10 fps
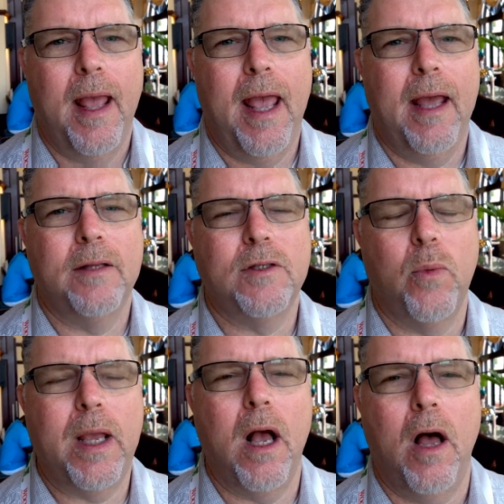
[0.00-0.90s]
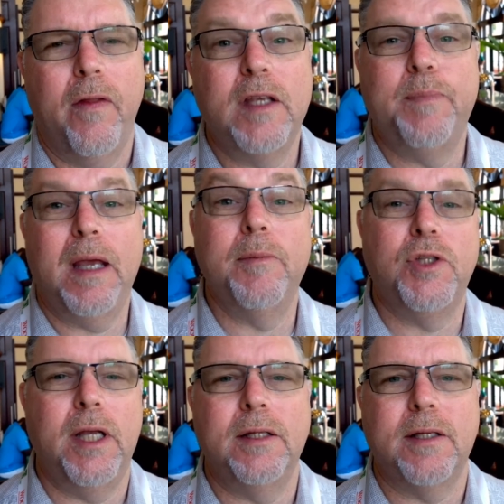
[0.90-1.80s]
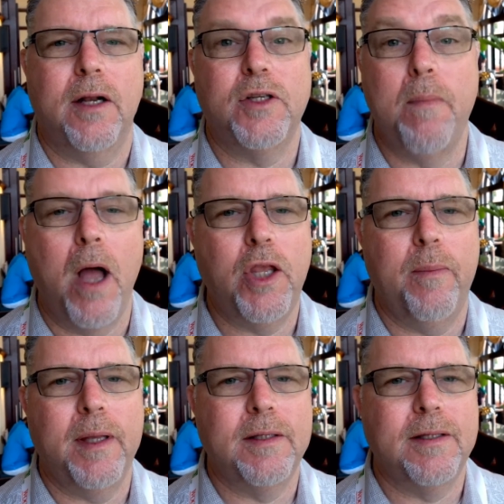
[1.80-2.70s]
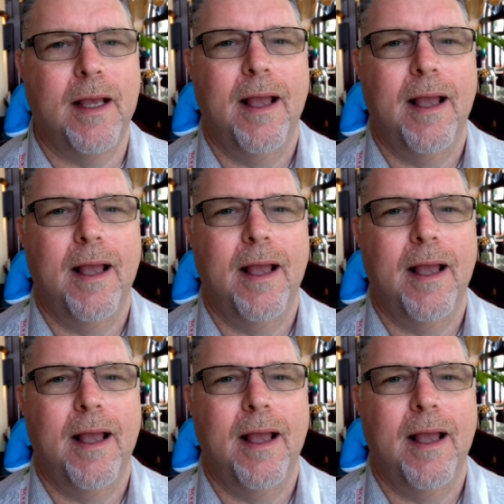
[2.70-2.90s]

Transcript: And so we call these big machine centers monuments,